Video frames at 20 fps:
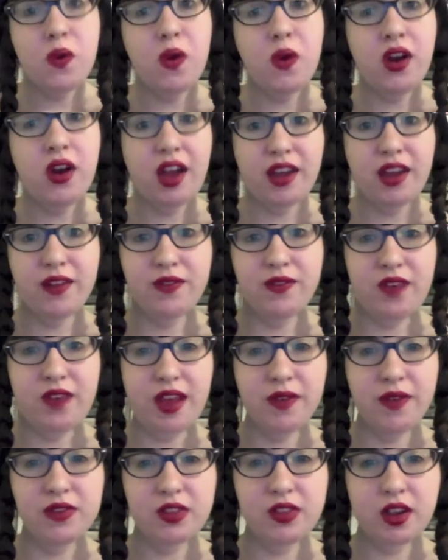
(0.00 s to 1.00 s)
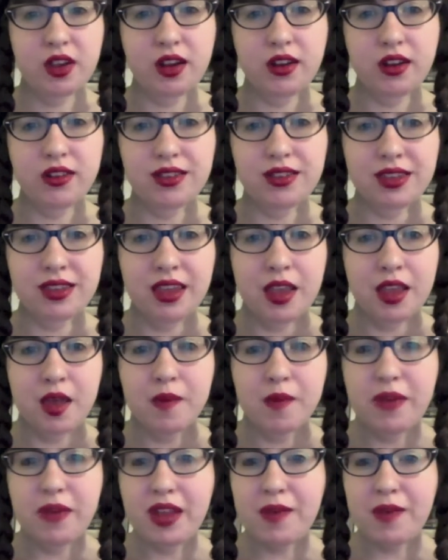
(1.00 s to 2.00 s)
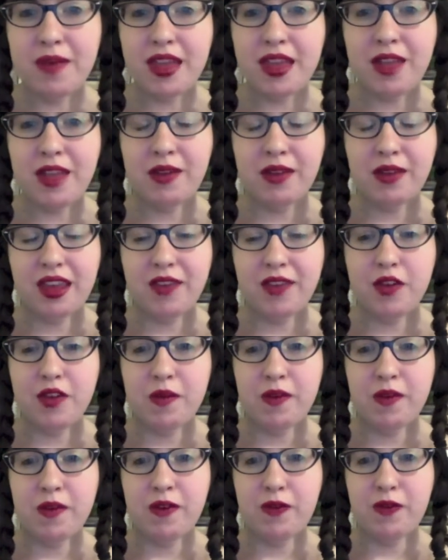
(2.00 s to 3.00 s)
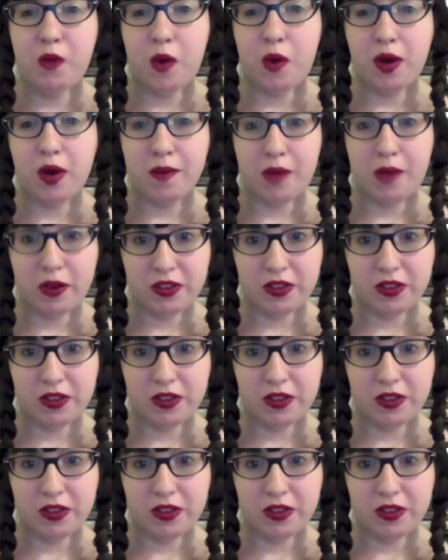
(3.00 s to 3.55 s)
out of 5 stars. But gave it a 4 mostly